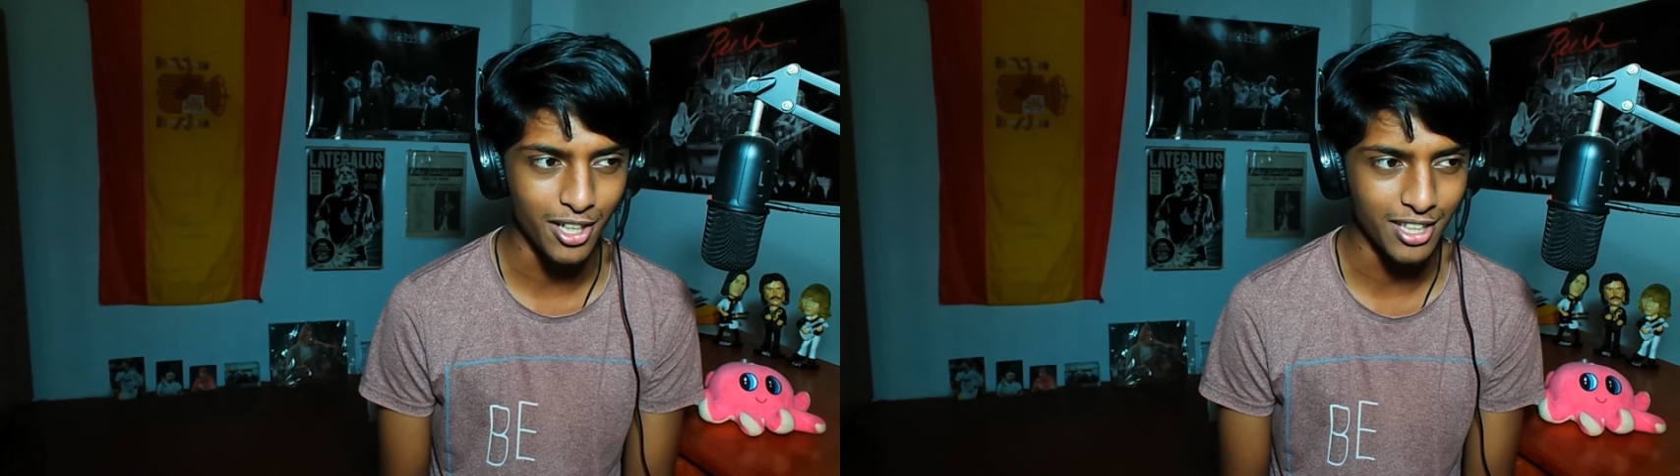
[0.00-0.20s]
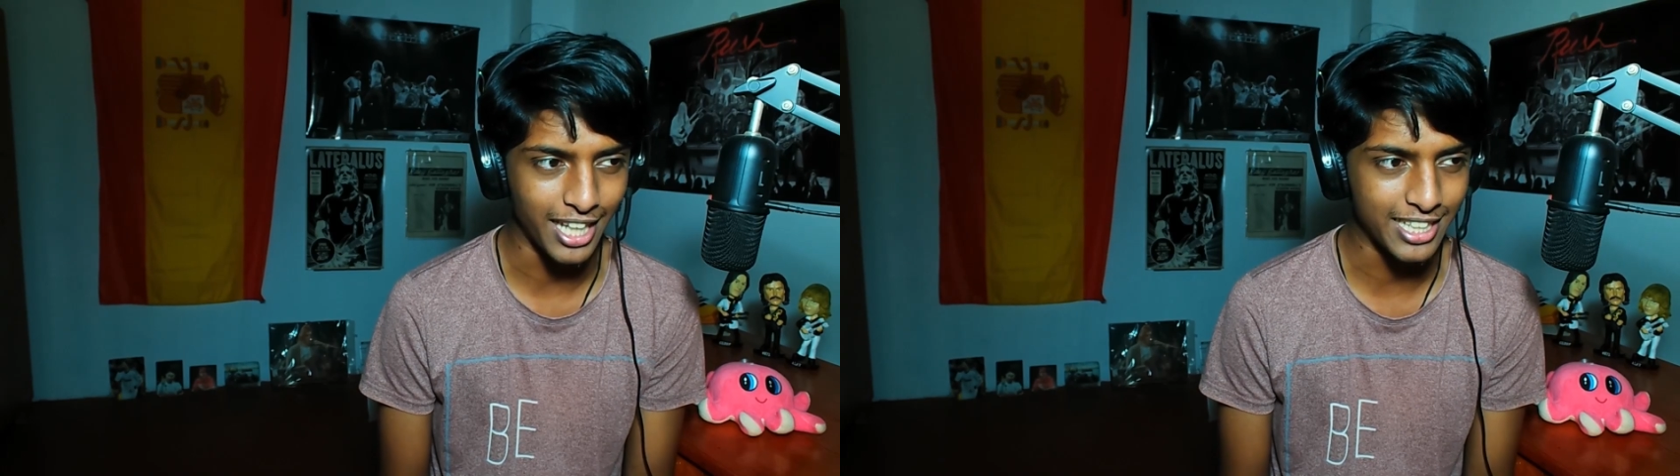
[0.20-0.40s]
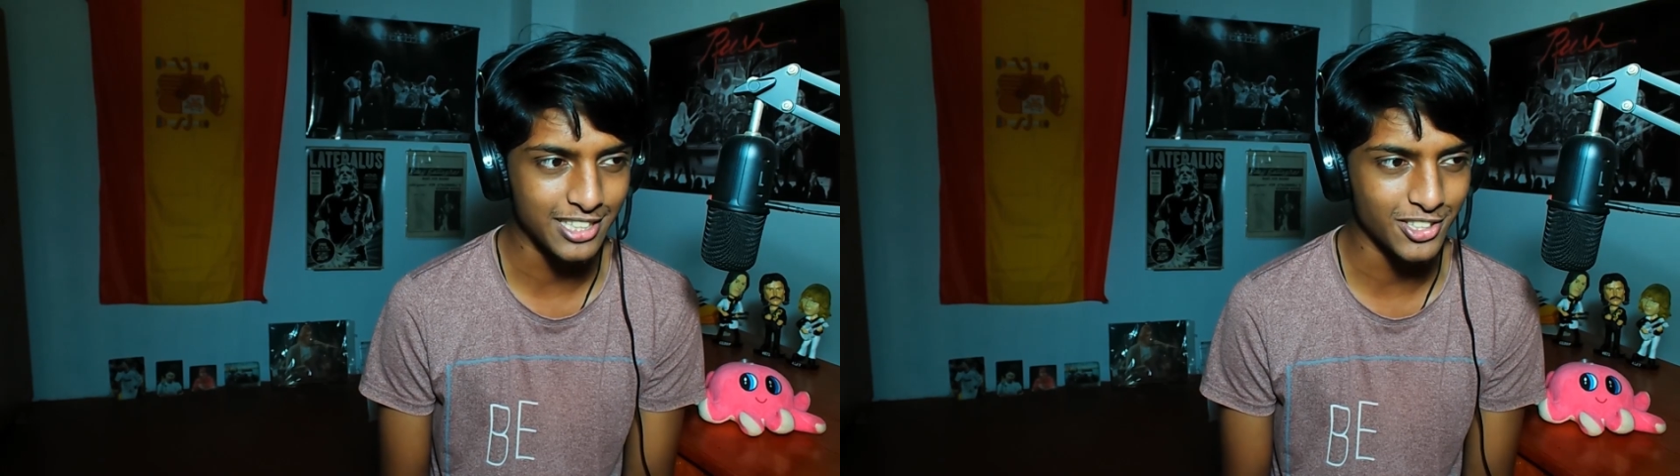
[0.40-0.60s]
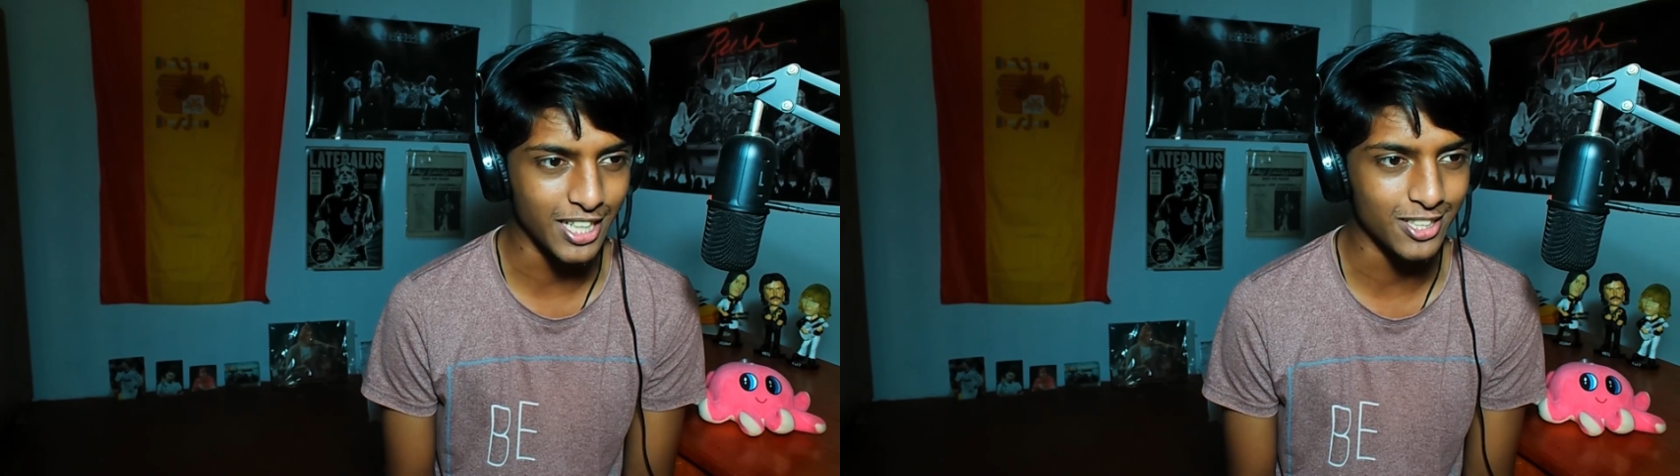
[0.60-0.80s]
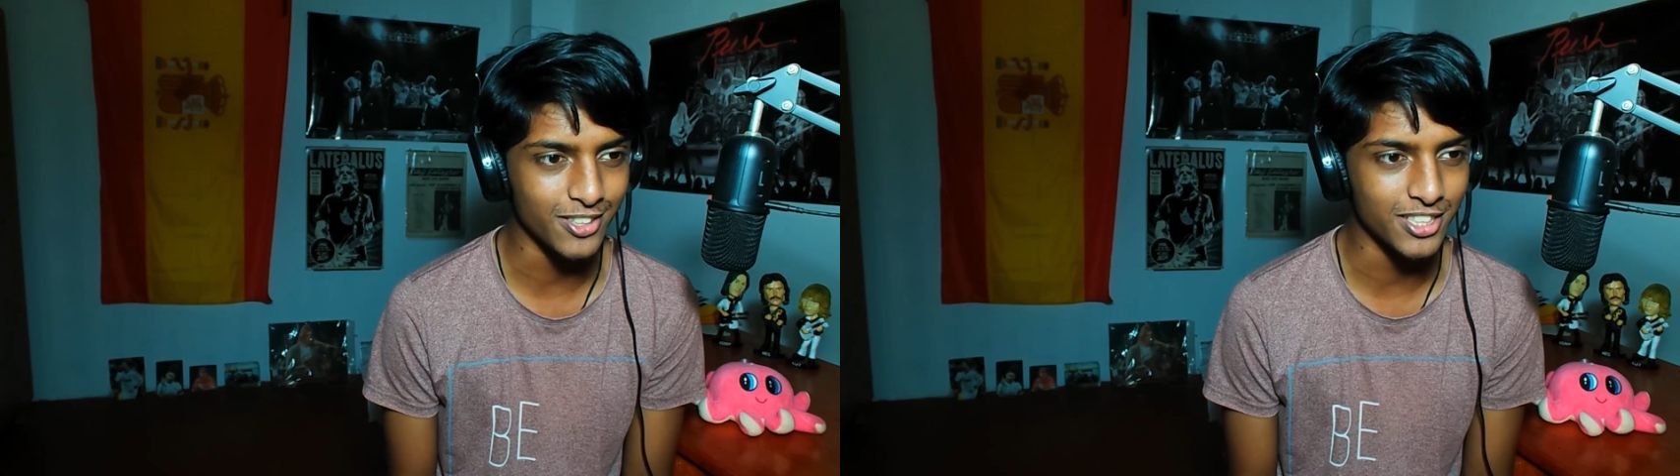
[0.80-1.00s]
like
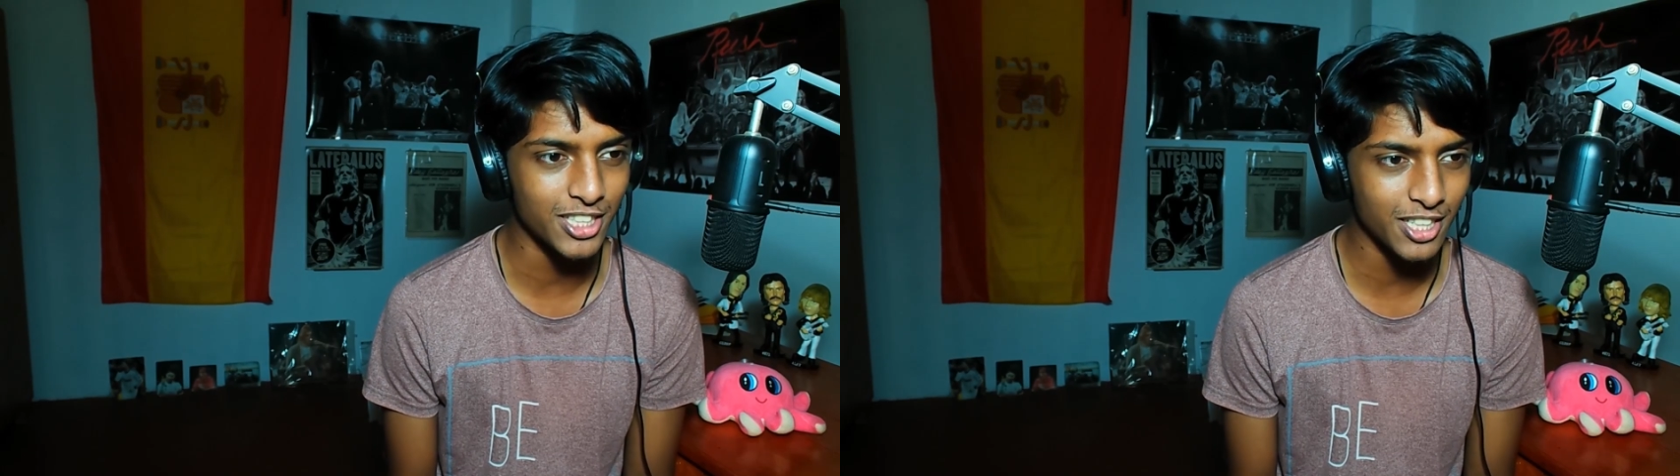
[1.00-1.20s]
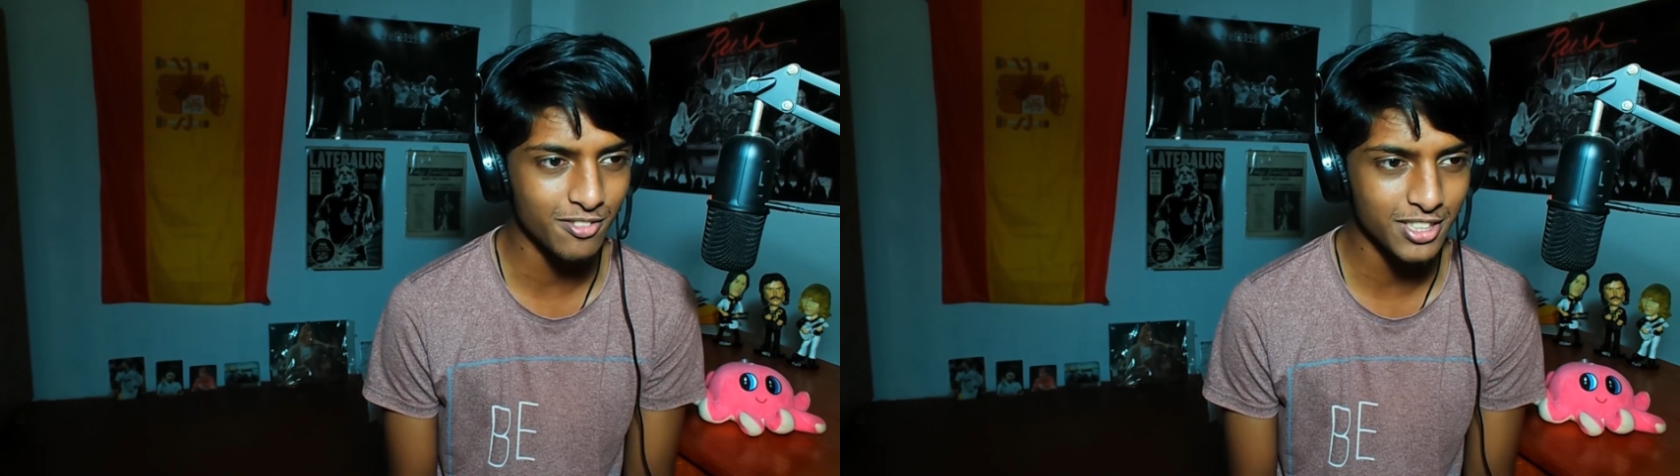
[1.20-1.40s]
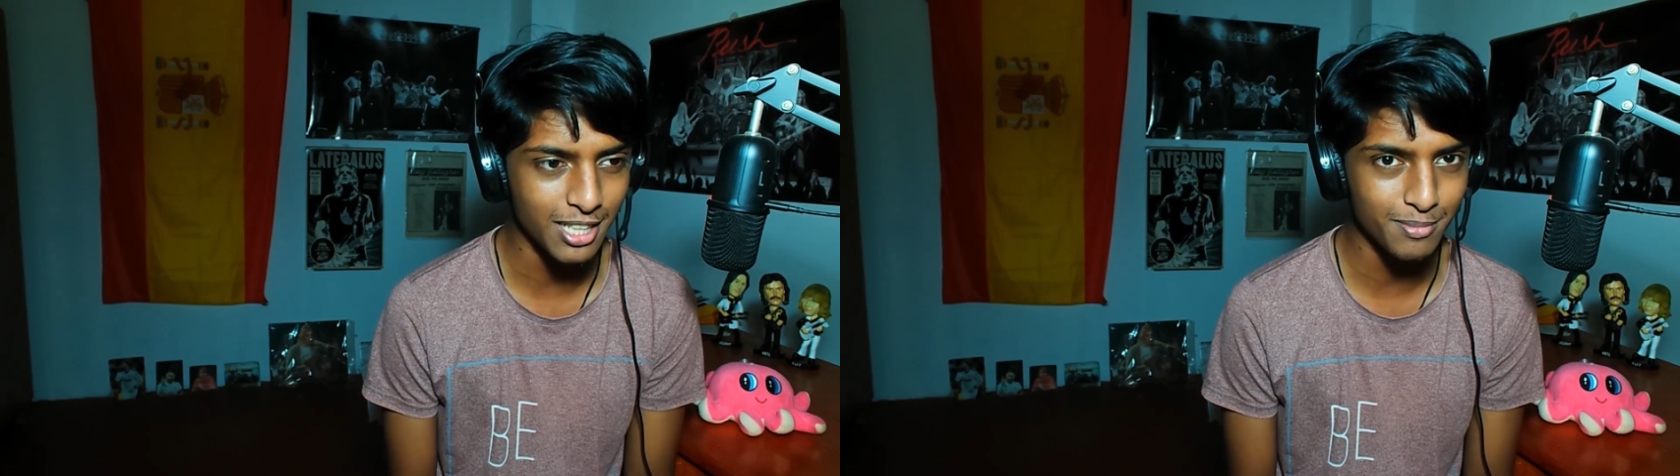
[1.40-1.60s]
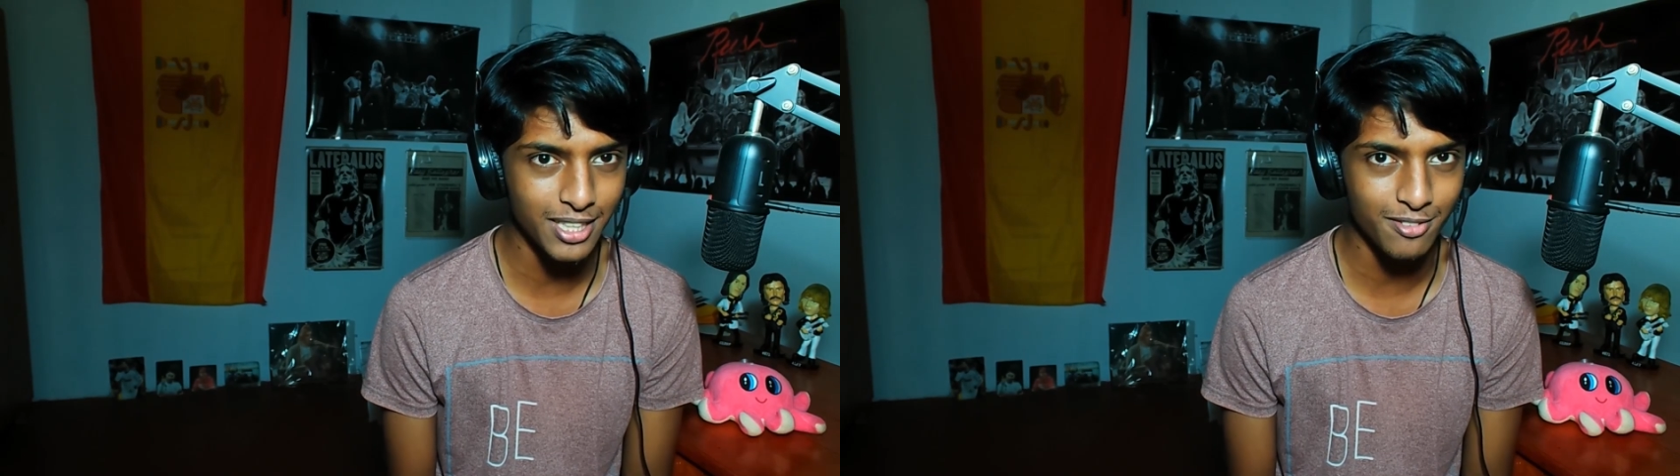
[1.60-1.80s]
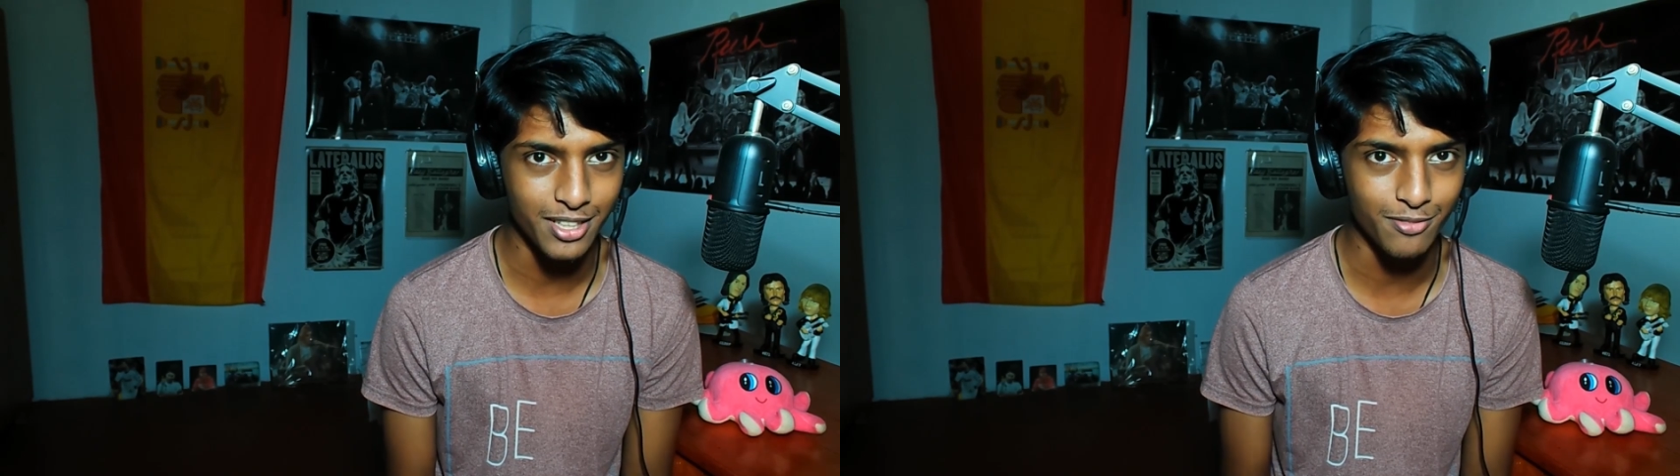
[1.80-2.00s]
trying to achieve
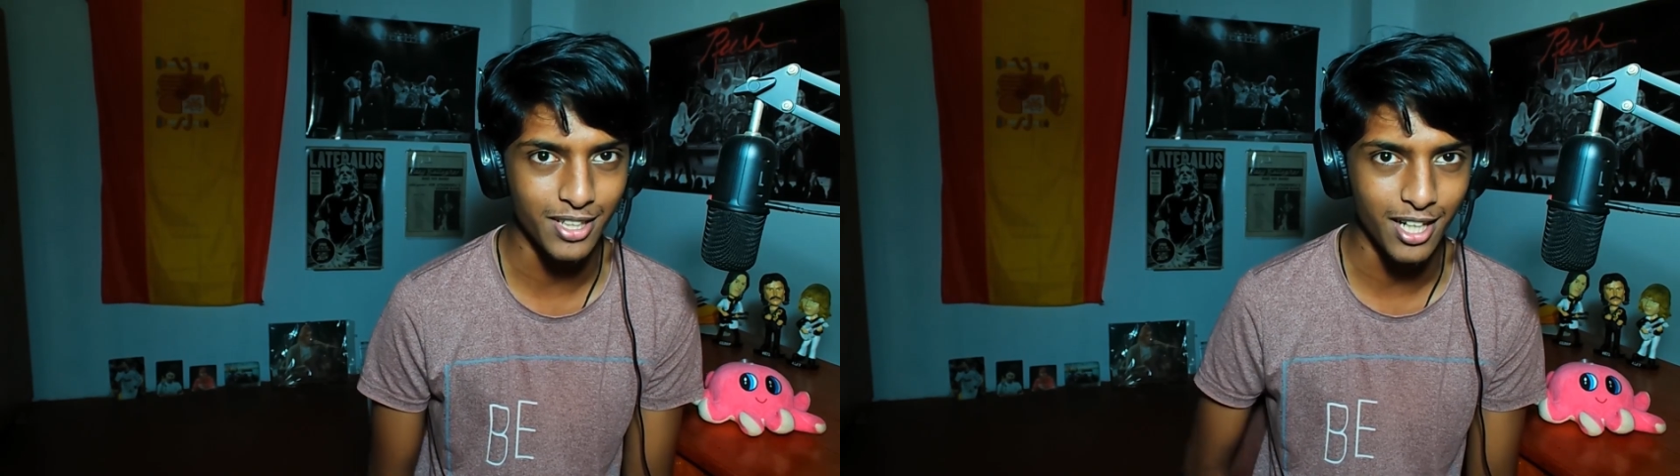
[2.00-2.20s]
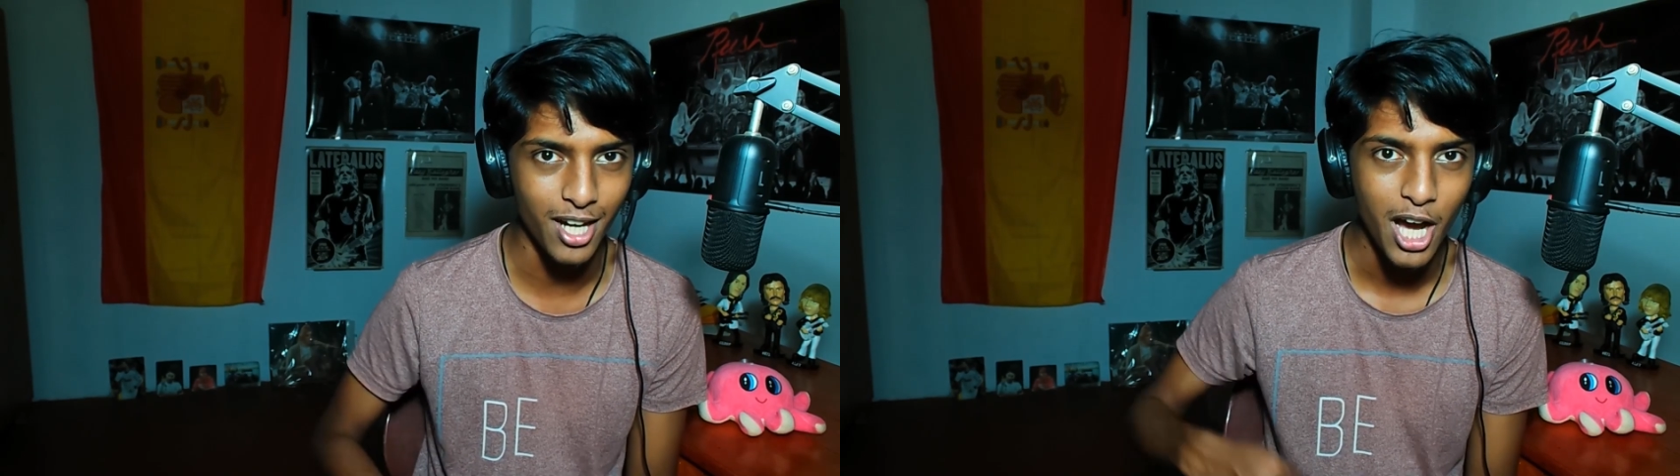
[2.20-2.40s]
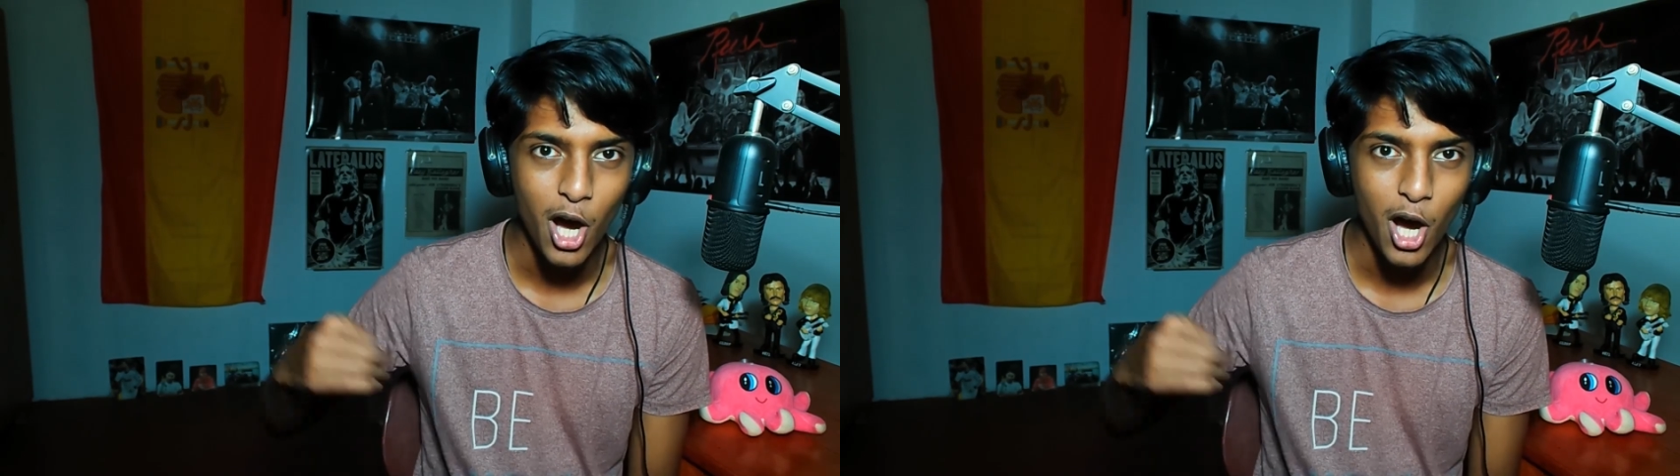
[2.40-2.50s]
something, when we are